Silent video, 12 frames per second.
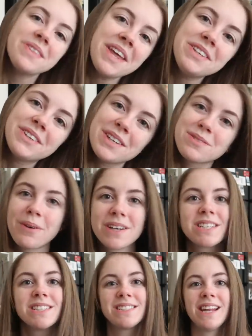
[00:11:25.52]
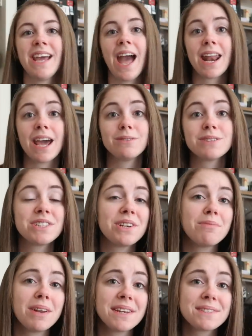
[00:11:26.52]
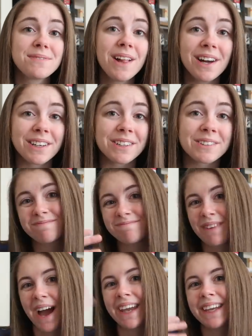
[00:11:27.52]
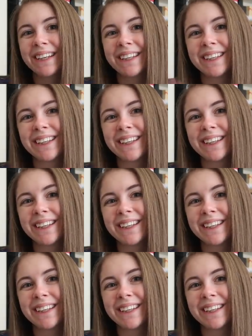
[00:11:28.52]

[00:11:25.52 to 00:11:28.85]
so thank you guys for watching today, and I will see you in my next vlog. Bye.